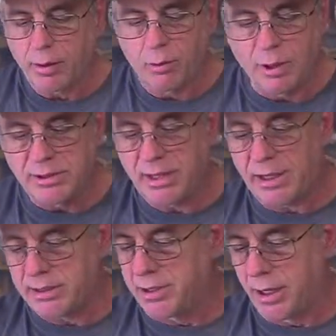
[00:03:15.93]
Once
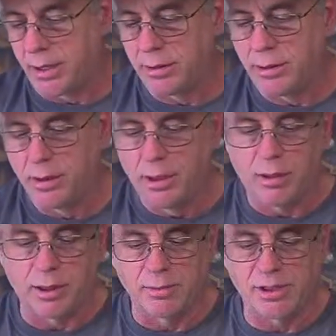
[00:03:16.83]
that's done,
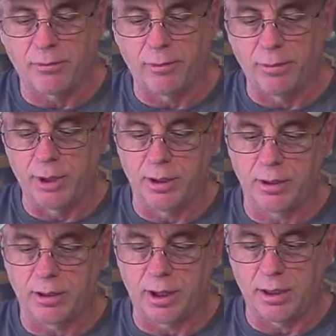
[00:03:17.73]
I'll let them sit for a
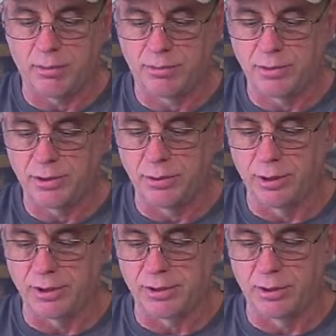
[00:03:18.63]
minute, kind of do
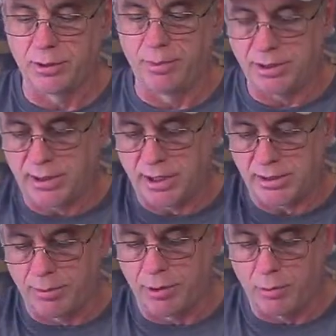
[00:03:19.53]
this a little bit to get
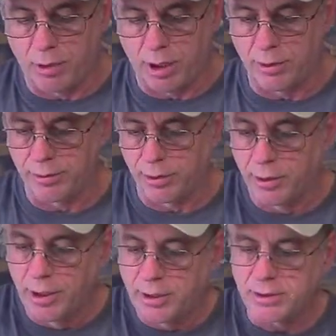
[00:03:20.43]
some of the water
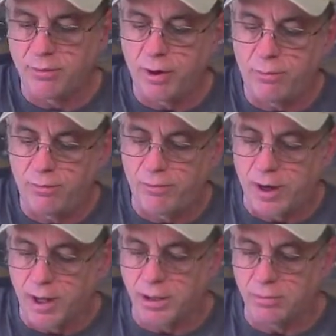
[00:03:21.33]
through. This is a very
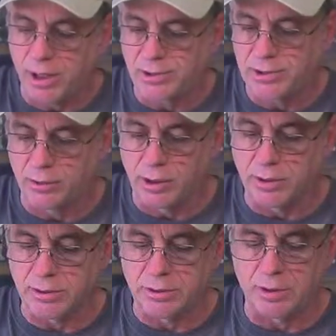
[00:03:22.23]
fine mesh
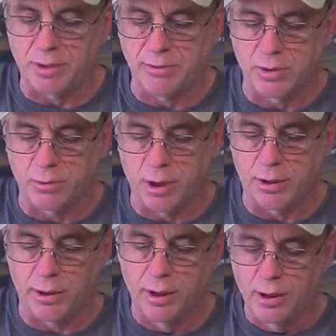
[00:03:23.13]
screen, so sometimes the
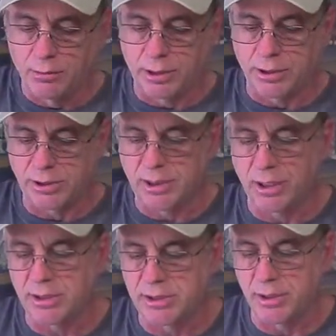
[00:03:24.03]
water could just
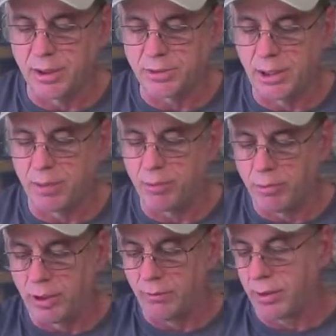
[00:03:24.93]
kind of sit on top, it
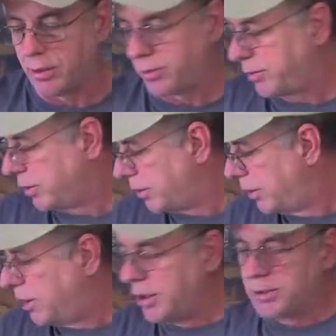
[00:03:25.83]
won't even go through.
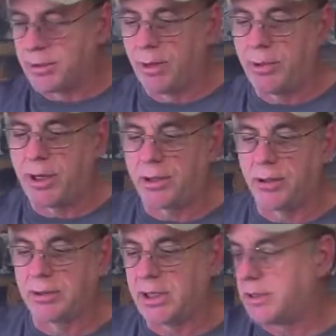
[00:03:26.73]
So then what I
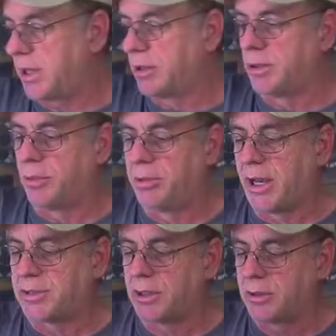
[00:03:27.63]
do is I take a little
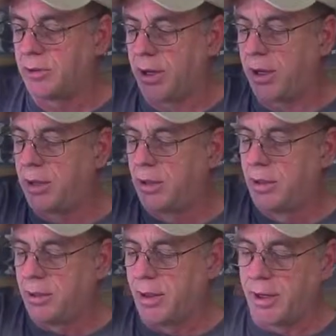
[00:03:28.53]
plastic tray
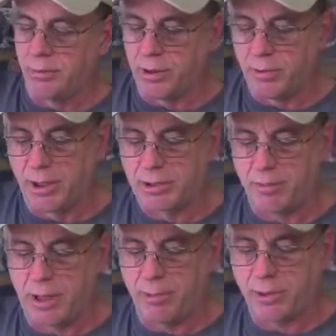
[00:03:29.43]
lined with a bunch
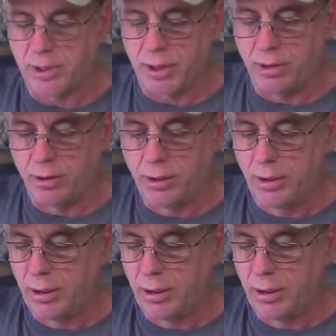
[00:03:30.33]
of paper towel,